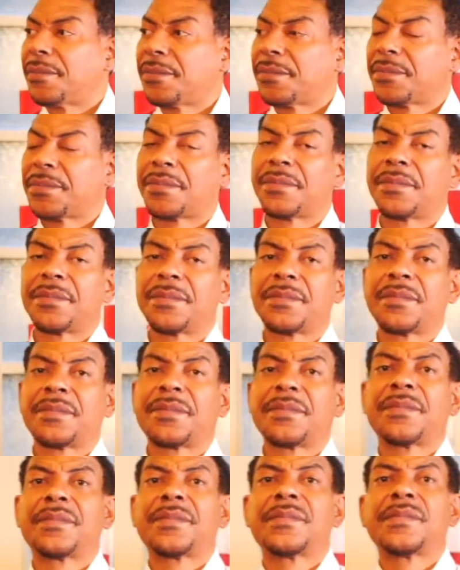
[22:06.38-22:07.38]

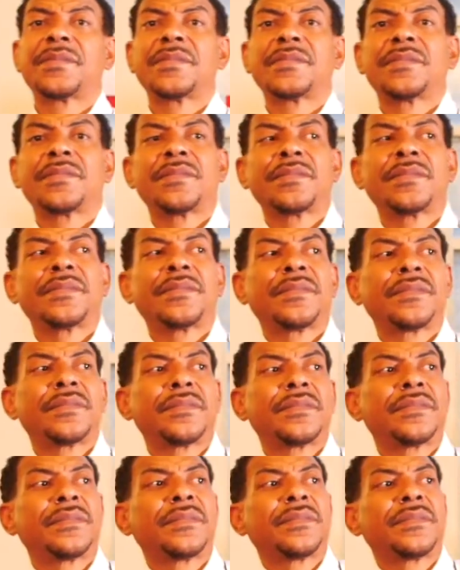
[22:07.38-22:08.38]

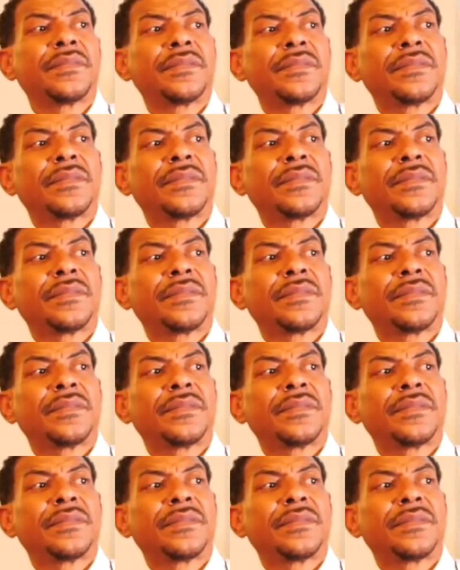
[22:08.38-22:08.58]
Nothing is said.